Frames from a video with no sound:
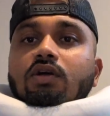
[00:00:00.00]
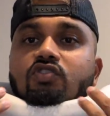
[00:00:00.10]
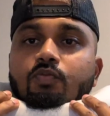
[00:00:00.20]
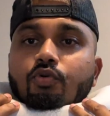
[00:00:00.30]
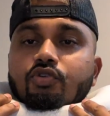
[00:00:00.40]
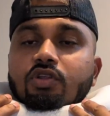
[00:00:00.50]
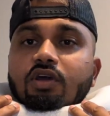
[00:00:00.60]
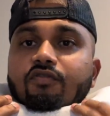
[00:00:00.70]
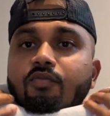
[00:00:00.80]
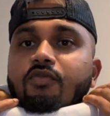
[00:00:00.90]
Support your
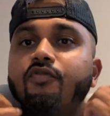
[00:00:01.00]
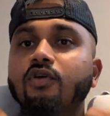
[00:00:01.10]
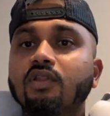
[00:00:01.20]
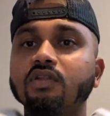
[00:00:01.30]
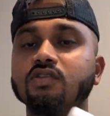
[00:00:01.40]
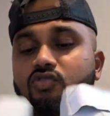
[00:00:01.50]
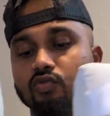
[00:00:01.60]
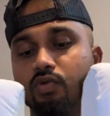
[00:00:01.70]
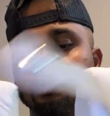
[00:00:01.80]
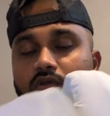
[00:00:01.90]
neck from the front like this, or
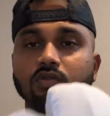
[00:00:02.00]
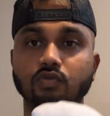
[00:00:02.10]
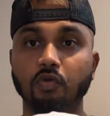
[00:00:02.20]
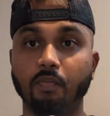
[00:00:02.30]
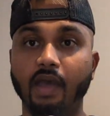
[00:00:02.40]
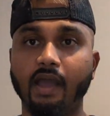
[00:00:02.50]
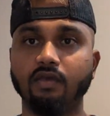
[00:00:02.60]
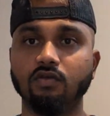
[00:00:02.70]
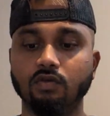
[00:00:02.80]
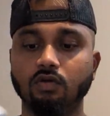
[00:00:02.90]
you want to do the
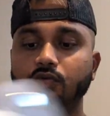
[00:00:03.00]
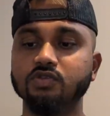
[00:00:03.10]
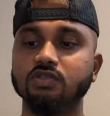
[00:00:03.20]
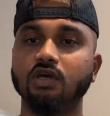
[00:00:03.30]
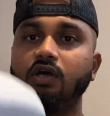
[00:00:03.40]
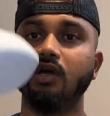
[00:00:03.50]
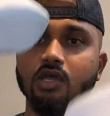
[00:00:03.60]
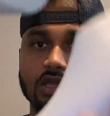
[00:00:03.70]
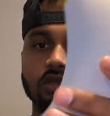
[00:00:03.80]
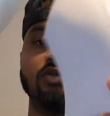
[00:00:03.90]
back, you could always
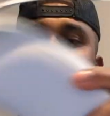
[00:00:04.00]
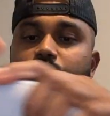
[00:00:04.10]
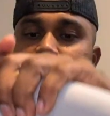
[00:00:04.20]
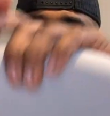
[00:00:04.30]
you just put